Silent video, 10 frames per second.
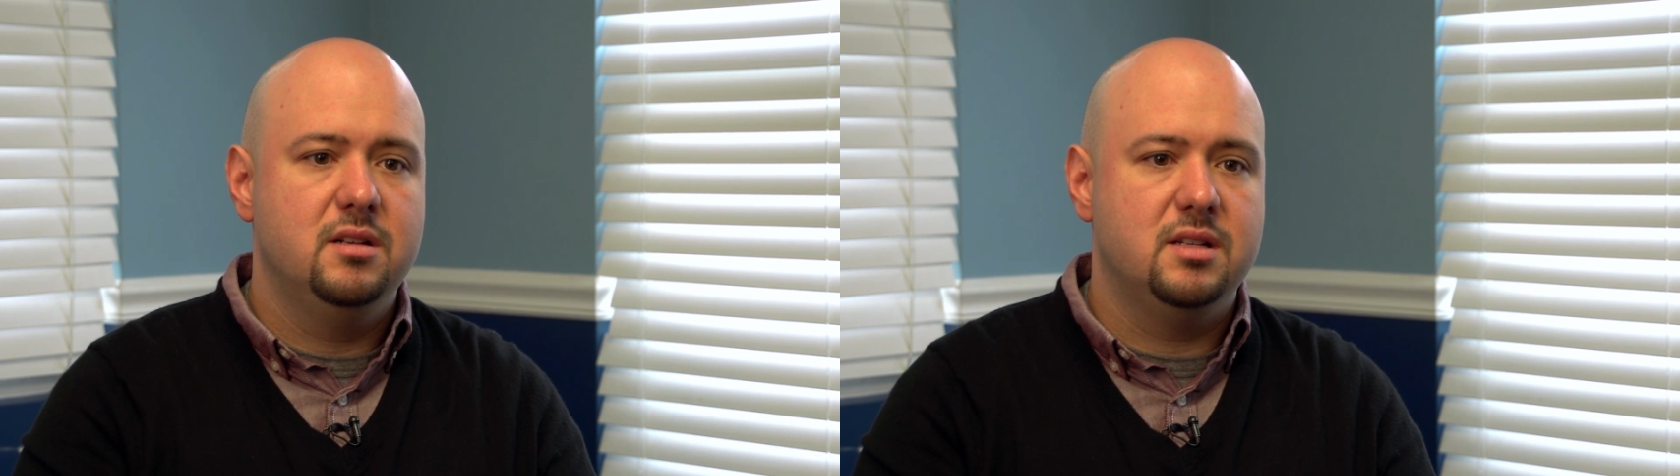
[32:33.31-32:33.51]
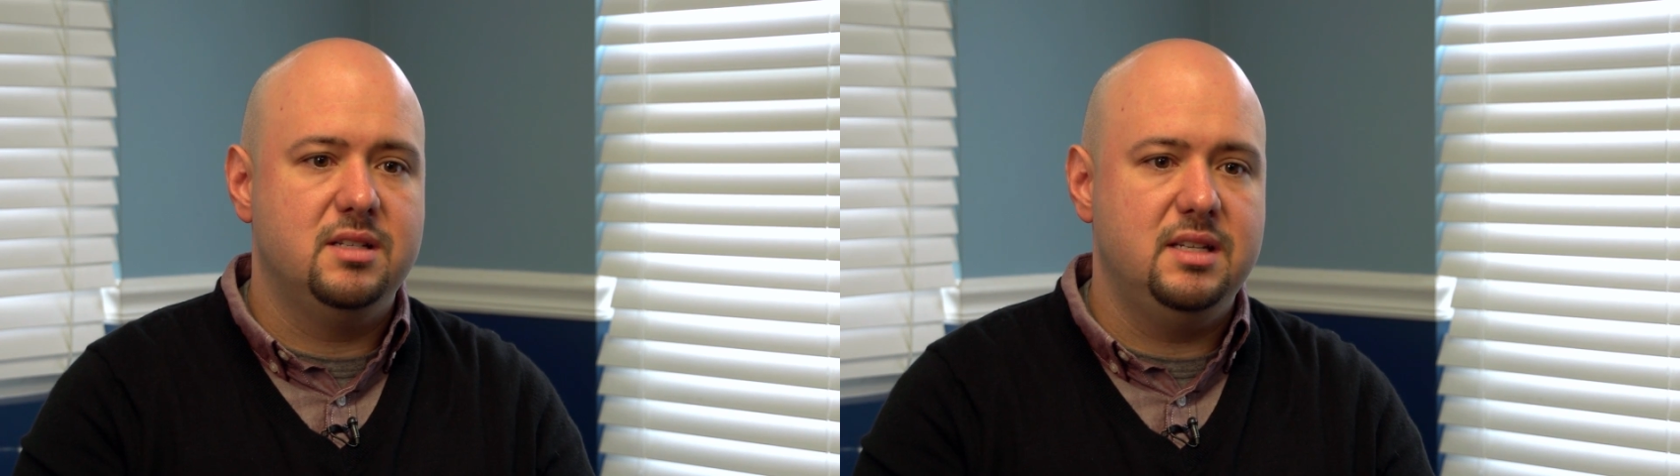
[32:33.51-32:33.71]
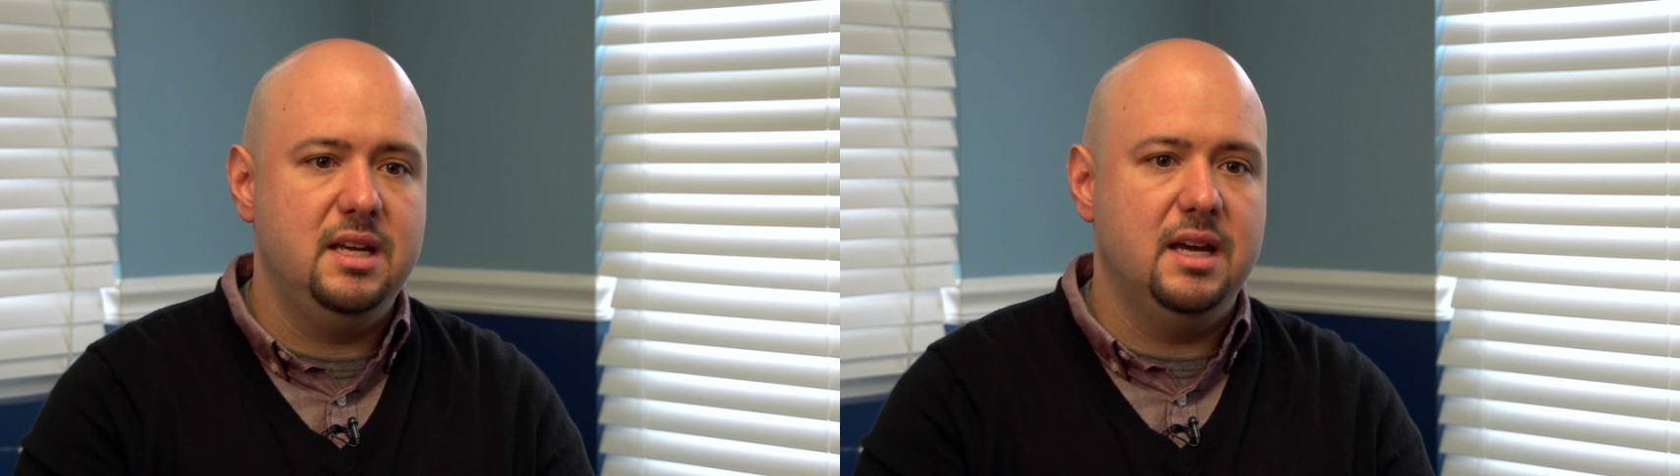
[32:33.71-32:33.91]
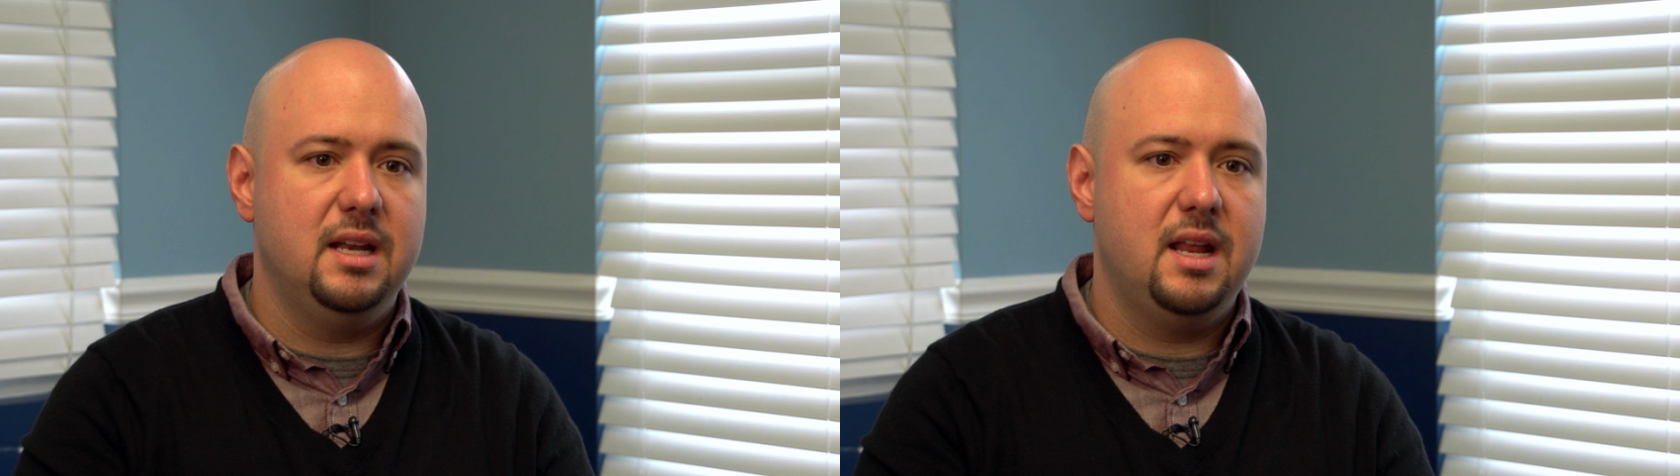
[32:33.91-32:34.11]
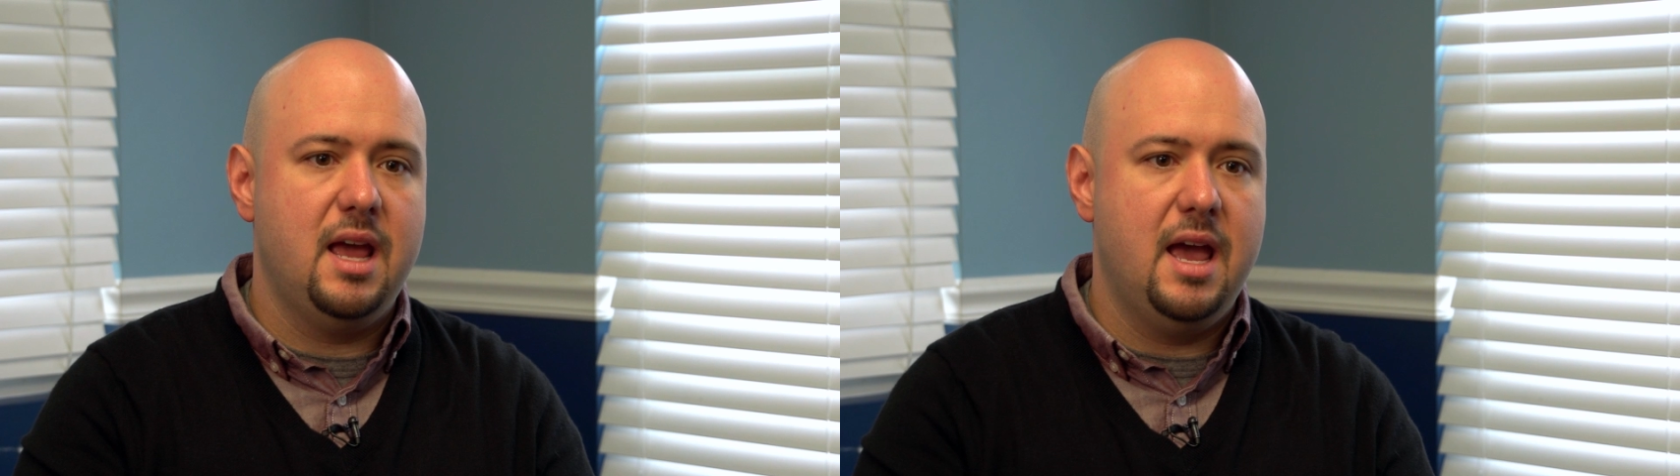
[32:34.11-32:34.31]
to see
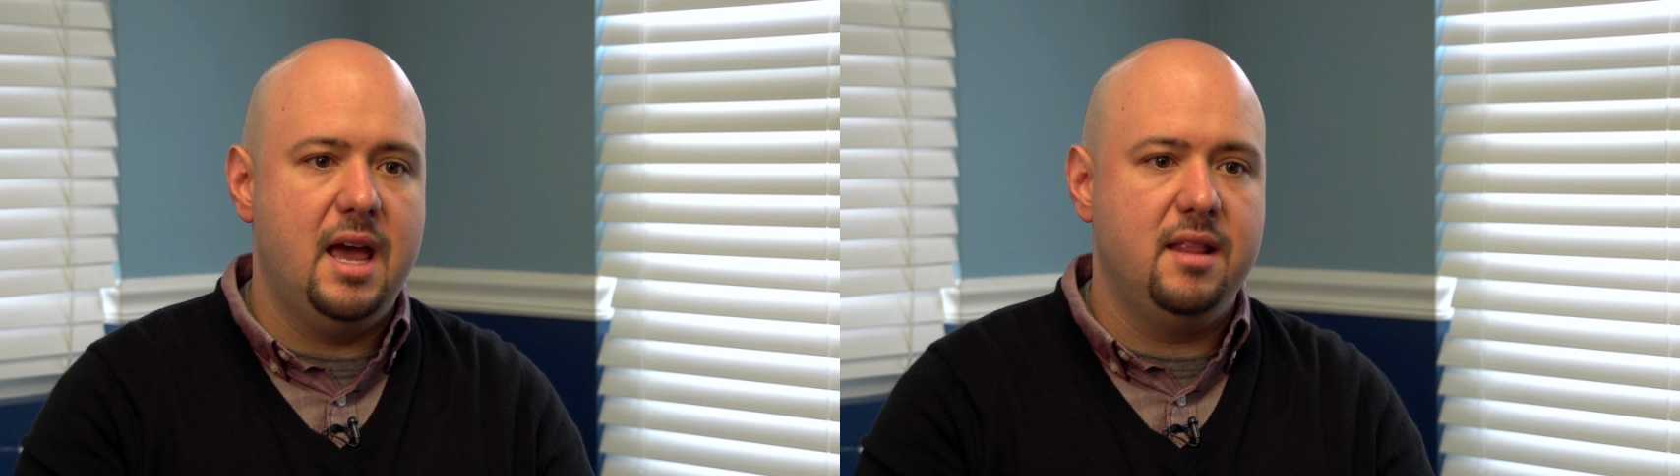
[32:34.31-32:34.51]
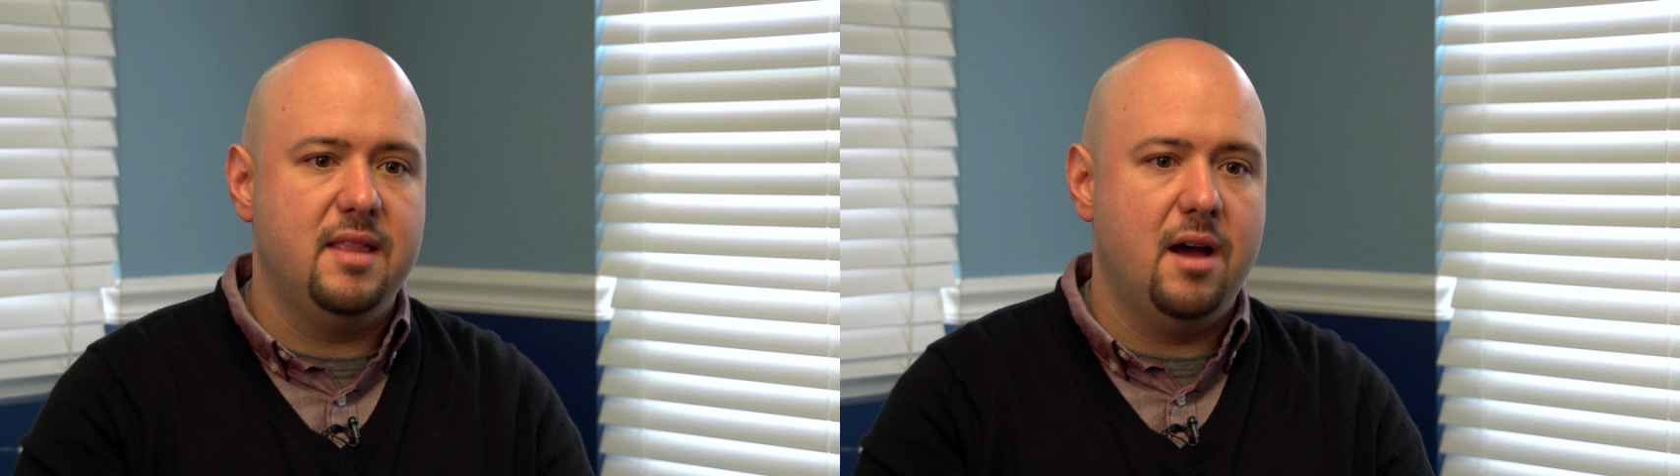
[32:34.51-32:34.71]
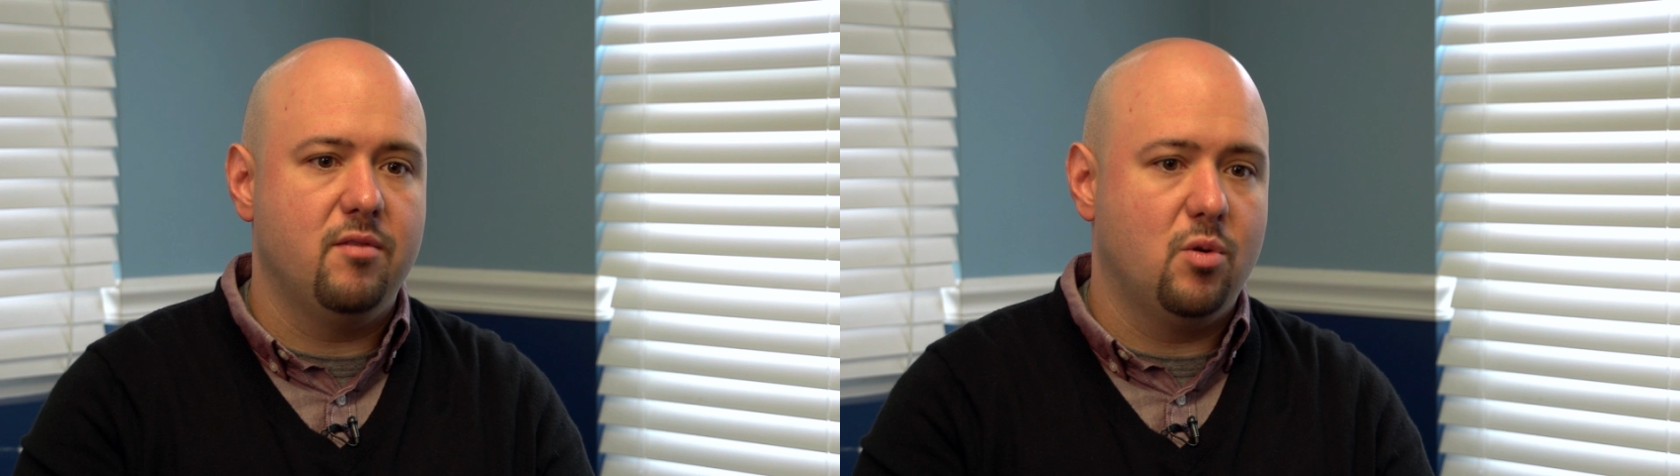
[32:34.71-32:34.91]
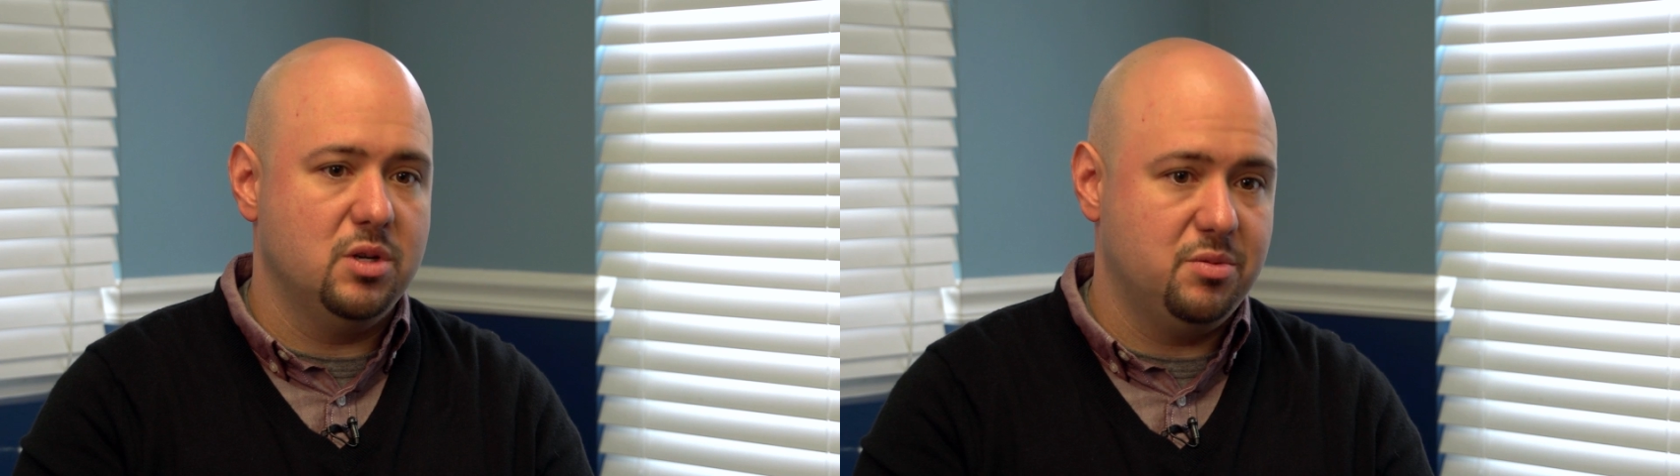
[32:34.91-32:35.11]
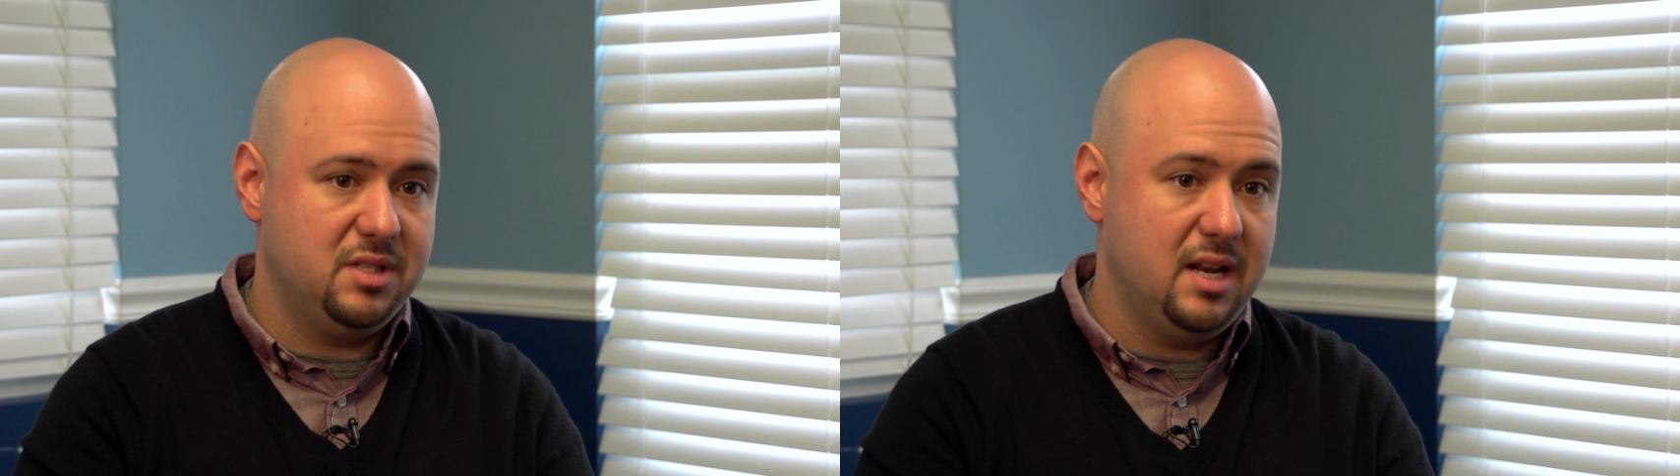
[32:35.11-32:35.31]
it, and that
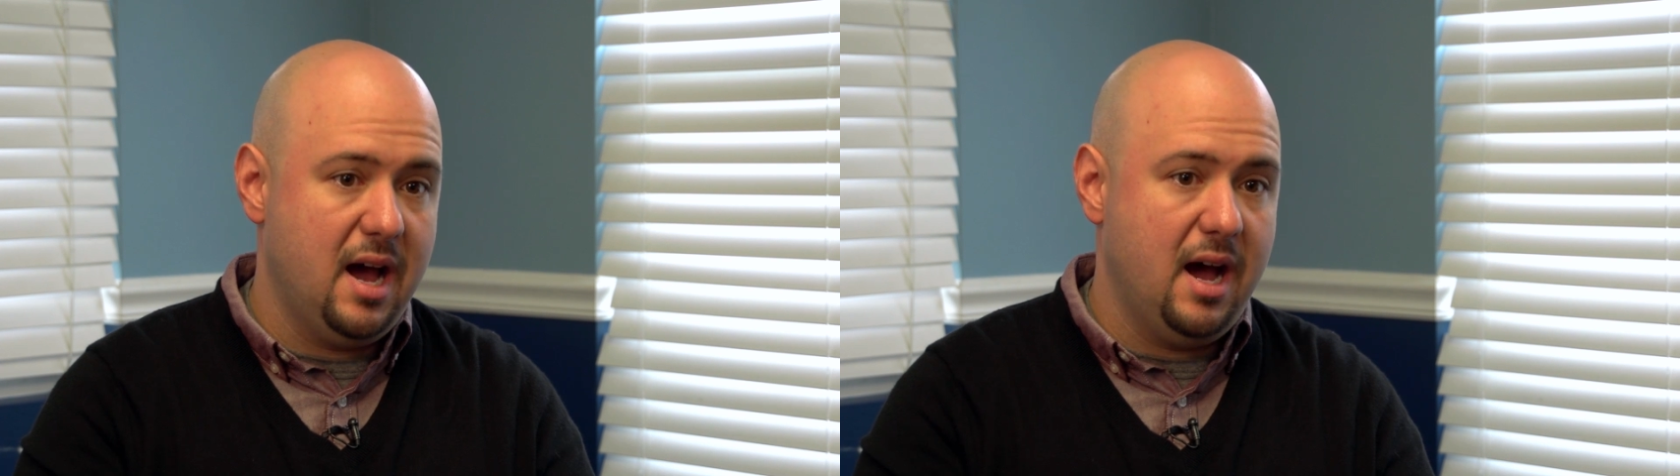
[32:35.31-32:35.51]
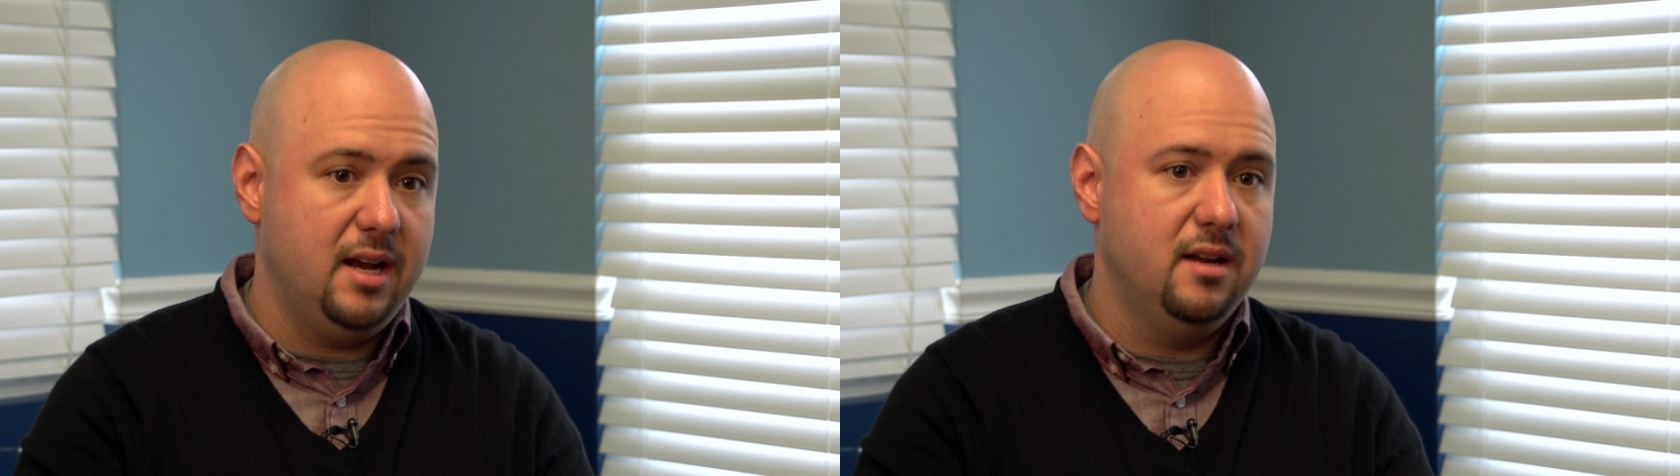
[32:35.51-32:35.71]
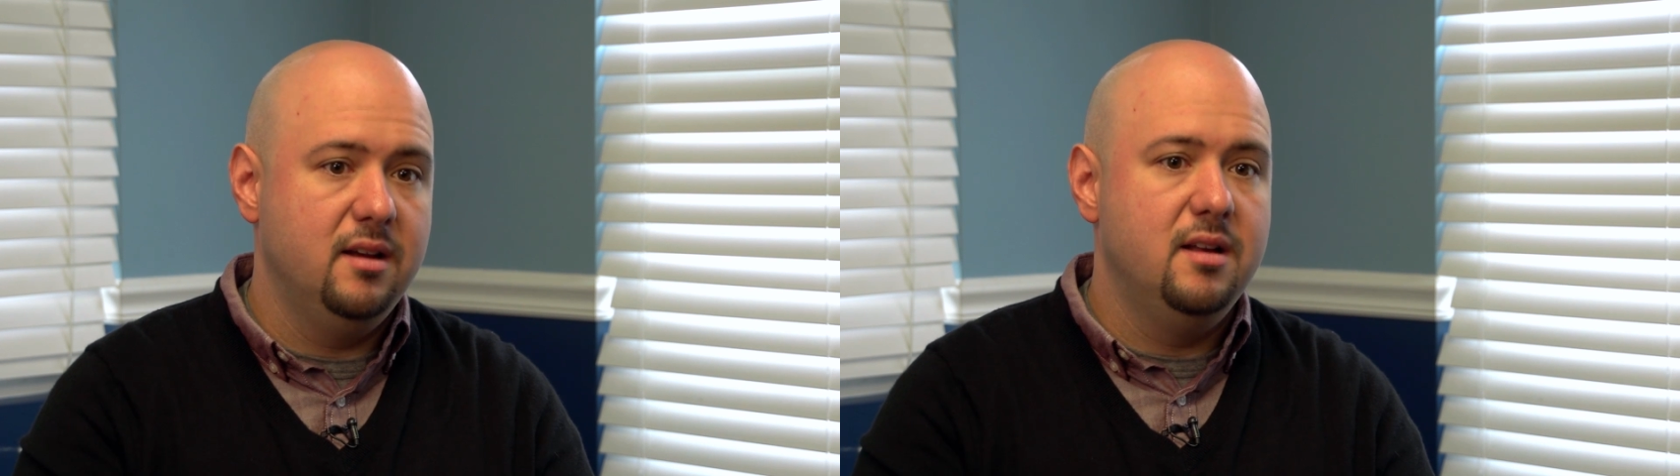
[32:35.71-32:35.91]
request was denied.